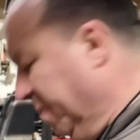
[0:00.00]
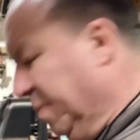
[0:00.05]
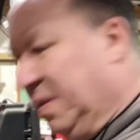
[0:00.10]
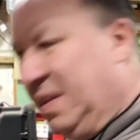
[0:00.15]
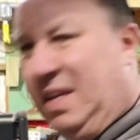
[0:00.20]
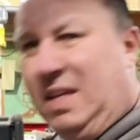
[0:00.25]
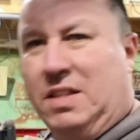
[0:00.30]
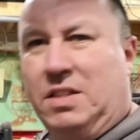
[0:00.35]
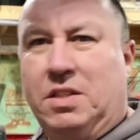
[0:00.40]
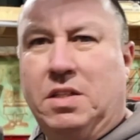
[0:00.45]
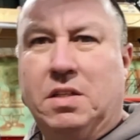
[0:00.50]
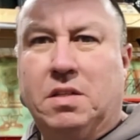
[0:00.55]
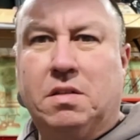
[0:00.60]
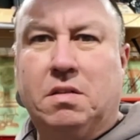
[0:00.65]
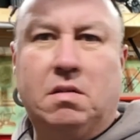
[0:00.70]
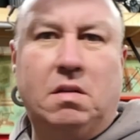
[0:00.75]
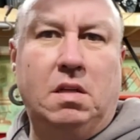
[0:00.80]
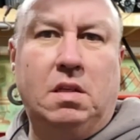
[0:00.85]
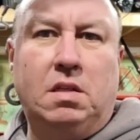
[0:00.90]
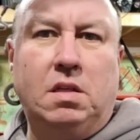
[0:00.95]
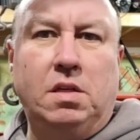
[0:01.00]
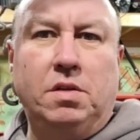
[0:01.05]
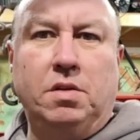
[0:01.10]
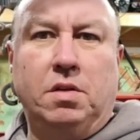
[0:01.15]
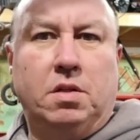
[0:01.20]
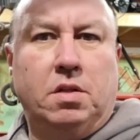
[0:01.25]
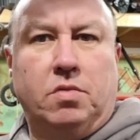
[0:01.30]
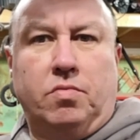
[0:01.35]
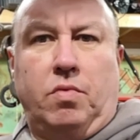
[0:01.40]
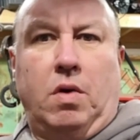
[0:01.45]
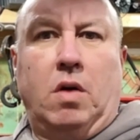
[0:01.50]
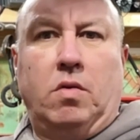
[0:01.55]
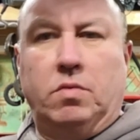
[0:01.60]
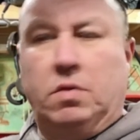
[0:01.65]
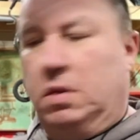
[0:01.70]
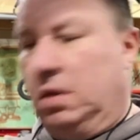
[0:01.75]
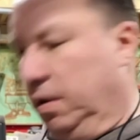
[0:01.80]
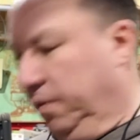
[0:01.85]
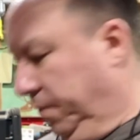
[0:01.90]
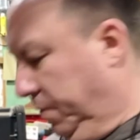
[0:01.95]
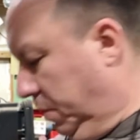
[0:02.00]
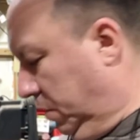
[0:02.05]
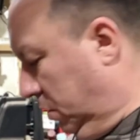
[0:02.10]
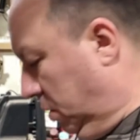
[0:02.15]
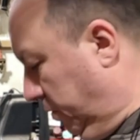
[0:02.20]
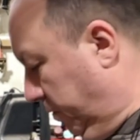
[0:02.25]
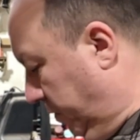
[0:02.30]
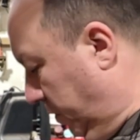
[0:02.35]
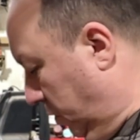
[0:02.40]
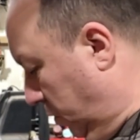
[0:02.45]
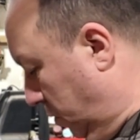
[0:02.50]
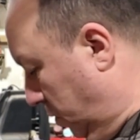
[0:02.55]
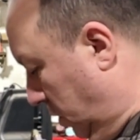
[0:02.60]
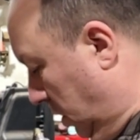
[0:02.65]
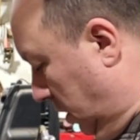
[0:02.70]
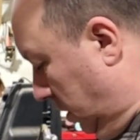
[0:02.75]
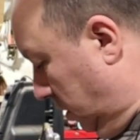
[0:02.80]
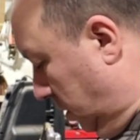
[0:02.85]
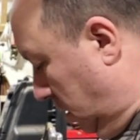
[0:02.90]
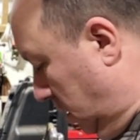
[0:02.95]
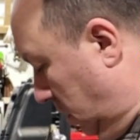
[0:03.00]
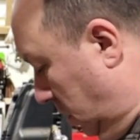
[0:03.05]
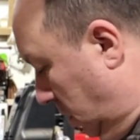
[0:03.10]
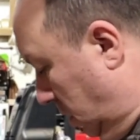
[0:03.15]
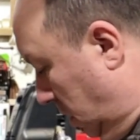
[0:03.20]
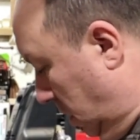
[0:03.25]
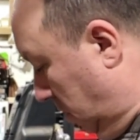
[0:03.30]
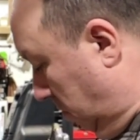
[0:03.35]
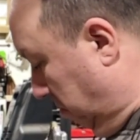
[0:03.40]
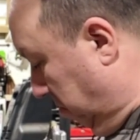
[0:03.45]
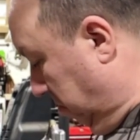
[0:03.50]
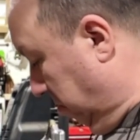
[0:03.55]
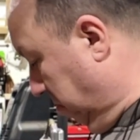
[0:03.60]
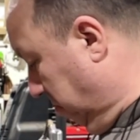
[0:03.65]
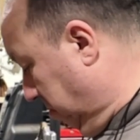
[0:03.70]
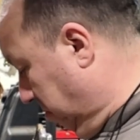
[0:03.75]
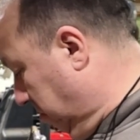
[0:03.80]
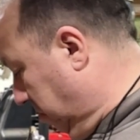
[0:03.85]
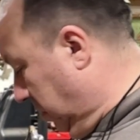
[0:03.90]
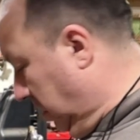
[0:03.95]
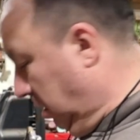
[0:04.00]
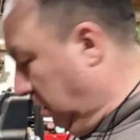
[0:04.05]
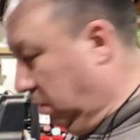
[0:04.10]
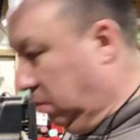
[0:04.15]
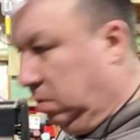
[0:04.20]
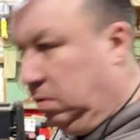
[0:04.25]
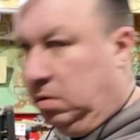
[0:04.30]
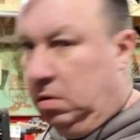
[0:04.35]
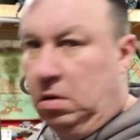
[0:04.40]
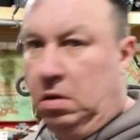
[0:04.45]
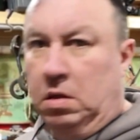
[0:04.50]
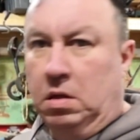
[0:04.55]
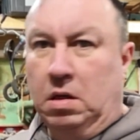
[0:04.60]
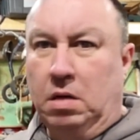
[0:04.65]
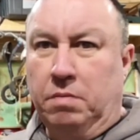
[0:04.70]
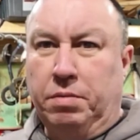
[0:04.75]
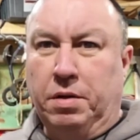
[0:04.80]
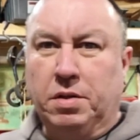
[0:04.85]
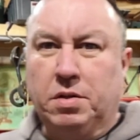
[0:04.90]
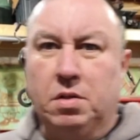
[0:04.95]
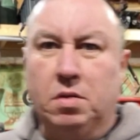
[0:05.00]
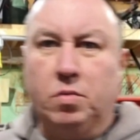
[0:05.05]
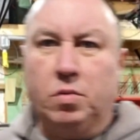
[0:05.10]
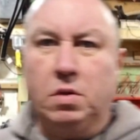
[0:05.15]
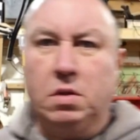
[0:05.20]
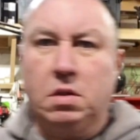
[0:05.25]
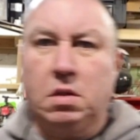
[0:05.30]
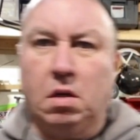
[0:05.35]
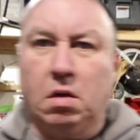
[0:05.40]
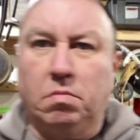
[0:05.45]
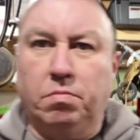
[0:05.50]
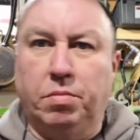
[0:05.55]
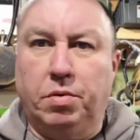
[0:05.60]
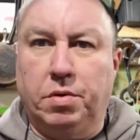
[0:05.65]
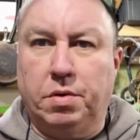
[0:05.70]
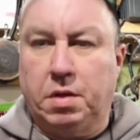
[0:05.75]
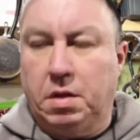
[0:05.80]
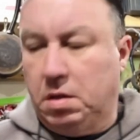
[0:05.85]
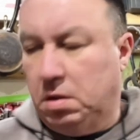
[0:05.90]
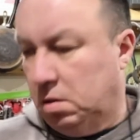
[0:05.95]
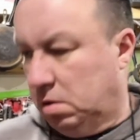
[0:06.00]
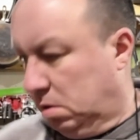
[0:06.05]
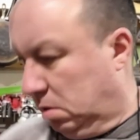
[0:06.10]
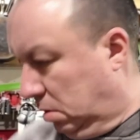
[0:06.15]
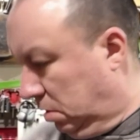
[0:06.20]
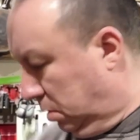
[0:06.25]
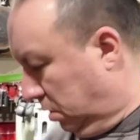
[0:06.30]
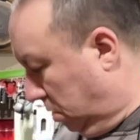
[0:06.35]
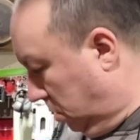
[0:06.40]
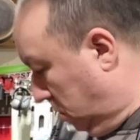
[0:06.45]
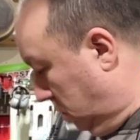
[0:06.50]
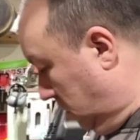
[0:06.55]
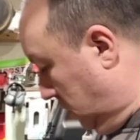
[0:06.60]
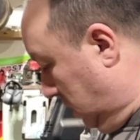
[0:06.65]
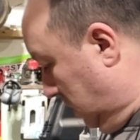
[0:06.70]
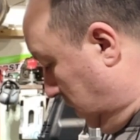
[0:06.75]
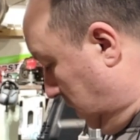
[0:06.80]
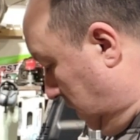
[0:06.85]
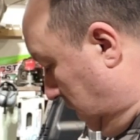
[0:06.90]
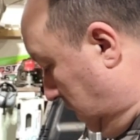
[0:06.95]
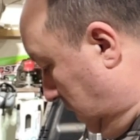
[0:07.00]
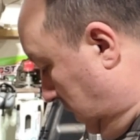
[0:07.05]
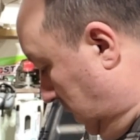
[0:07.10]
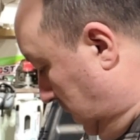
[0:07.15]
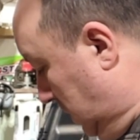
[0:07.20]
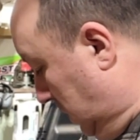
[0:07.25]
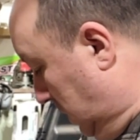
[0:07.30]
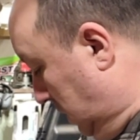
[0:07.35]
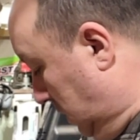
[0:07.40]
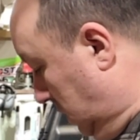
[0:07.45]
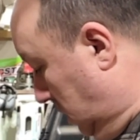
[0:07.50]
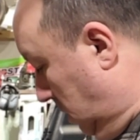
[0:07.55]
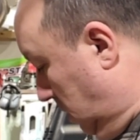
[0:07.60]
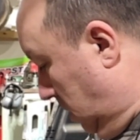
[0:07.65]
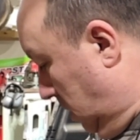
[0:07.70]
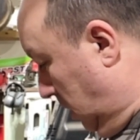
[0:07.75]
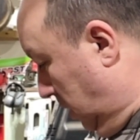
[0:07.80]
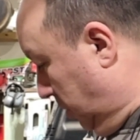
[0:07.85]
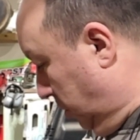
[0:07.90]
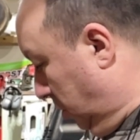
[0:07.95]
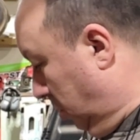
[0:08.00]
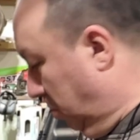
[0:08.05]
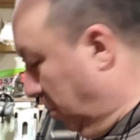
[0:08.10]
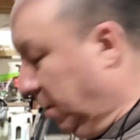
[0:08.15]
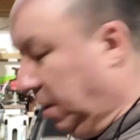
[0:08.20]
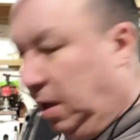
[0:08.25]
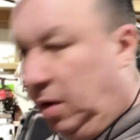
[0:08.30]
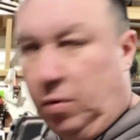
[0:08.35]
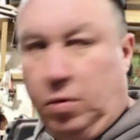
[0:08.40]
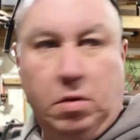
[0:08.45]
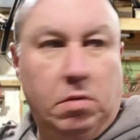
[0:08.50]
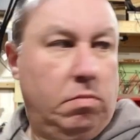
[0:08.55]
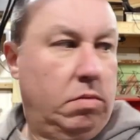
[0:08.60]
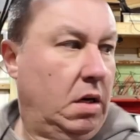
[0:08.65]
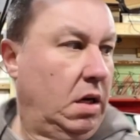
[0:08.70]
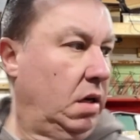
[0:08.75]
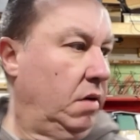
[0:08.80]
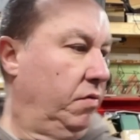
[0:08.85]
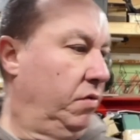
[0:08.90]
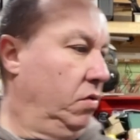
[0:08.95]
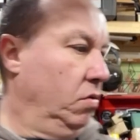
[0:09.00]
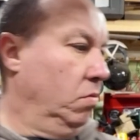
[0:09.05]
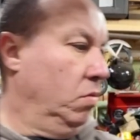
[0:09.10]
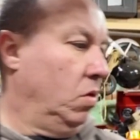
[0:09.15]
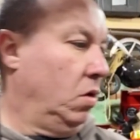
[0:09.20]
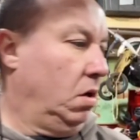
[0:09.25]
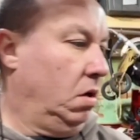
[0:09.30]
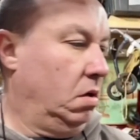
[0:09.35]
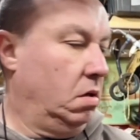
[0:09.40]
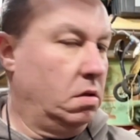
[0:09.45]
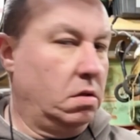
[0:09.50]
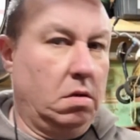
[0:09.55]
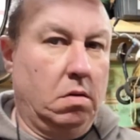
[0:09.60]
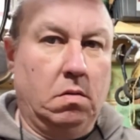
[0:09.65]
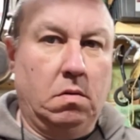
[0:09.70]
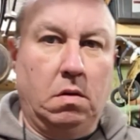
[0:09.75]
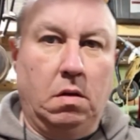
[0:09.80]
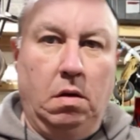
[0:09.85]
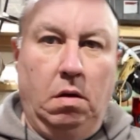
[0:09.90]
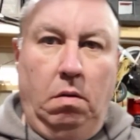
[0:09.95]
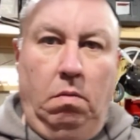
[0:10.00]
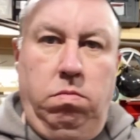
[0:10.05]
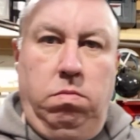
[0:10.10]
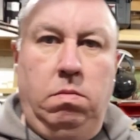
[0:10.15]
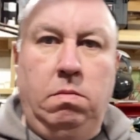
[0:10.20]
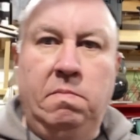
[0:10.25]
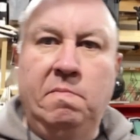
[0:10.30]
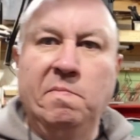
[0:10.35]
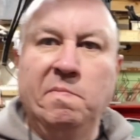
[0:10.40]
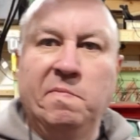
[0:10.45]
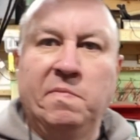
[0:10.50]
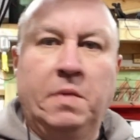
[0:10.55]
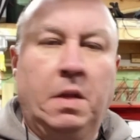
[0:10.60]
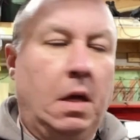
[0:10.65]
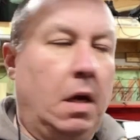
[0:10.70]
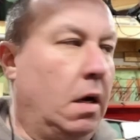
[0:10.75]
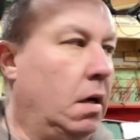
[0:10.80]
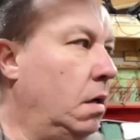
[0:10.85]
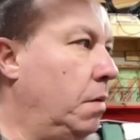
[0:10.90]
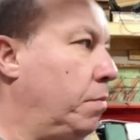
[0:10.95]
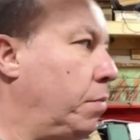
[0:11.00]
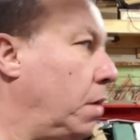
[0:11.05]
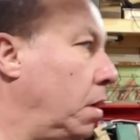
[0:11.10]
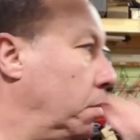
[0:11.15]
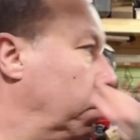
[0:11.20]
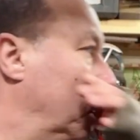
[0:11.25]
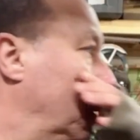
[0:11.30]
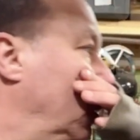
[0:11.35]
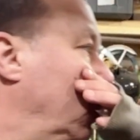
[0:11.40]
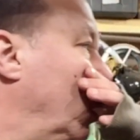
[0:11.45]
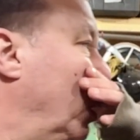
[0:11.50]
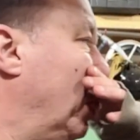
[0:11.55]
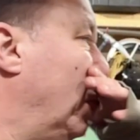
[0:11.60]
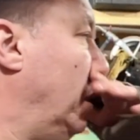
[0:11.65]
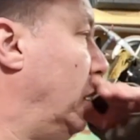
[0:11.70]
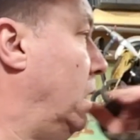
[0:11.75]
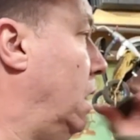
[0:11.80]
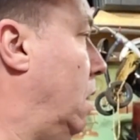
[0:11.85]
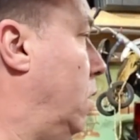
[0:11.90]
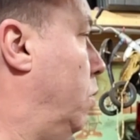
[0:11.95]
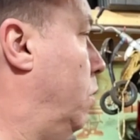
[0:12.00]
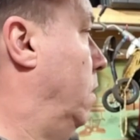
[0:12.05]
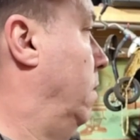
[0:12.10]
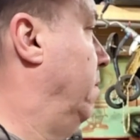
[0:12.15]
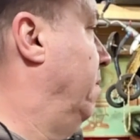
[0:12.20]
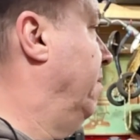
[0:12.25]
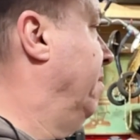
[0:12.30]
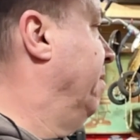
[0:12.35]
it's easier, just round stuff, and there's a few things on it that, plus there's one stuck bolt on it. So I'm not sure about that one, but I have 2 more. So I'm going to probably try to get that one.